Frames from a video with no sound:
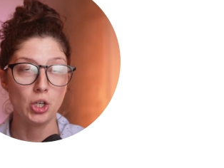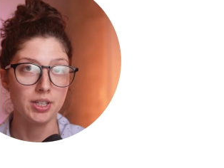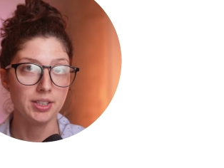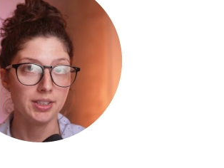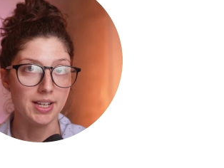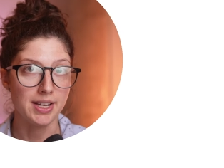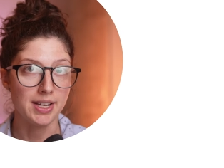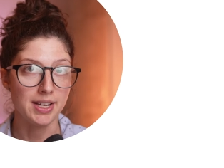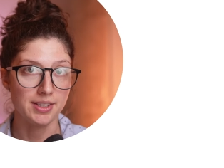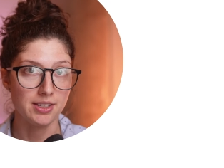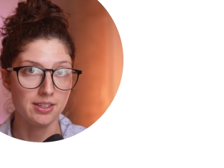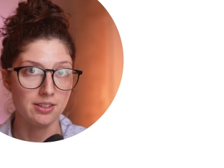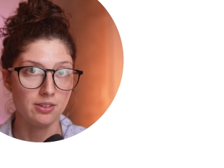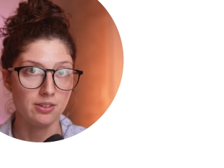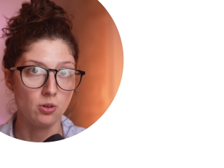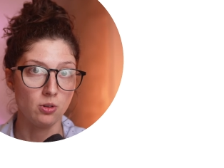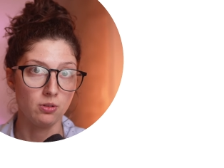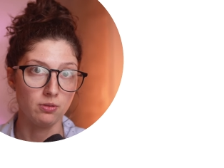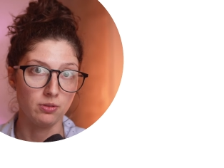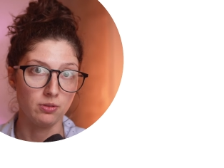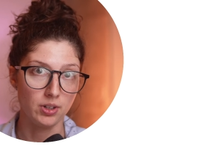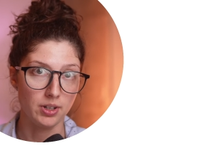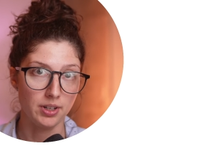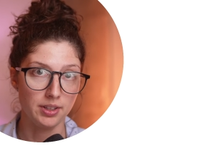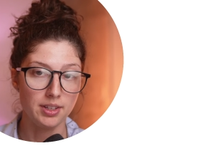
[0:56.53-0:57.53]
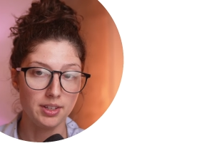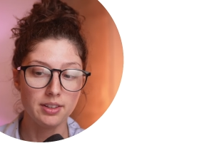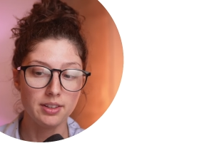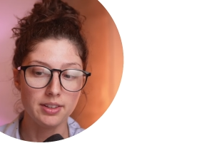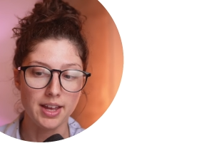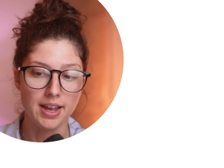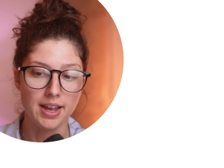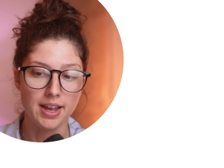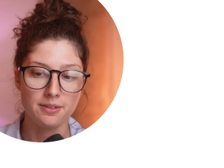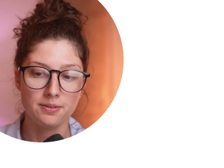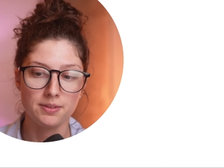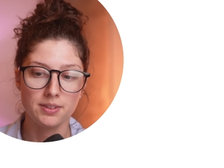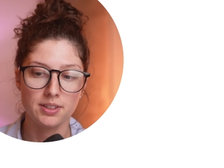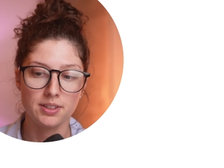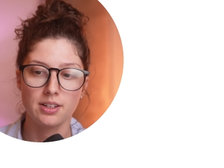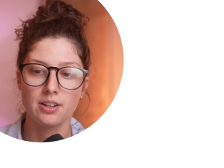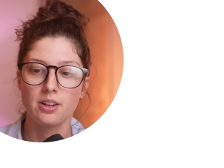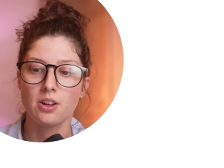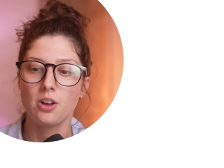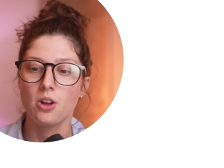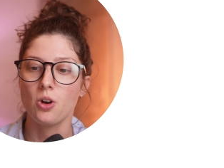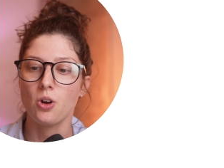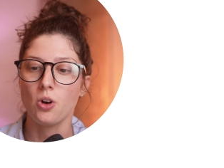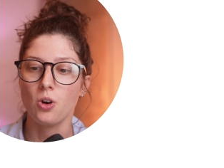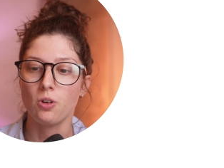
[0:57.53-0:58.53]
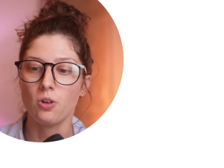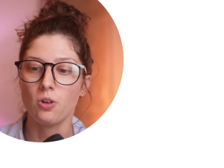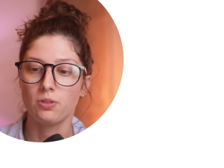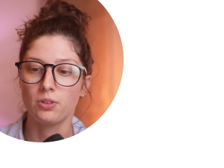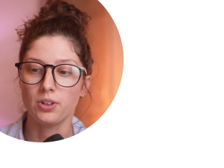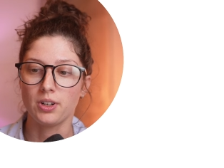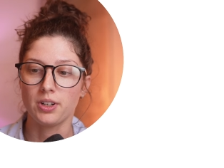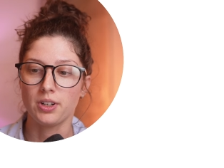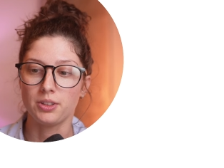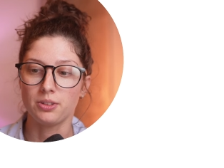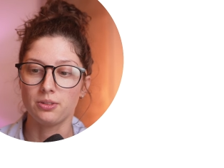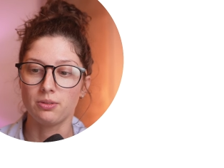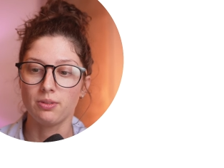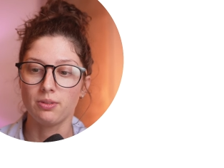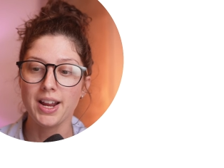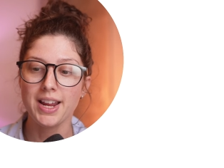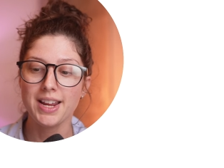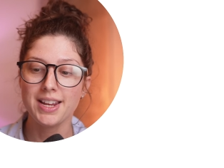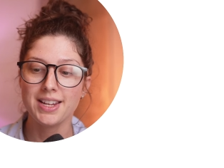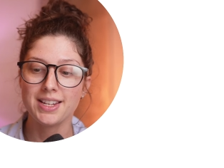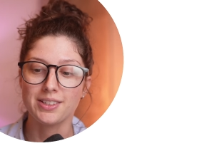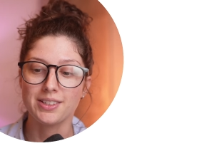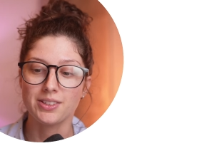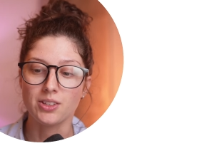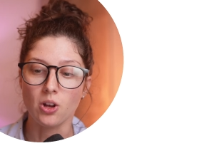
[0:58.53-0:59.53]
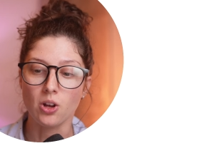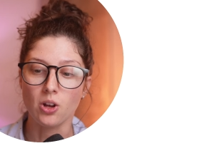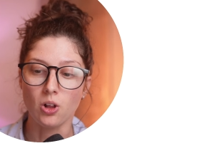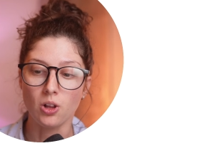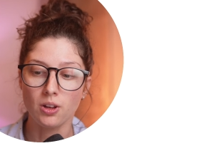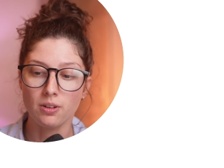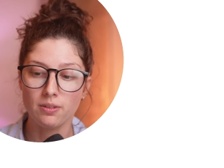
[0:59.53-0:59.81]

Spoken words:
lesson over on the left. Over on the right is all of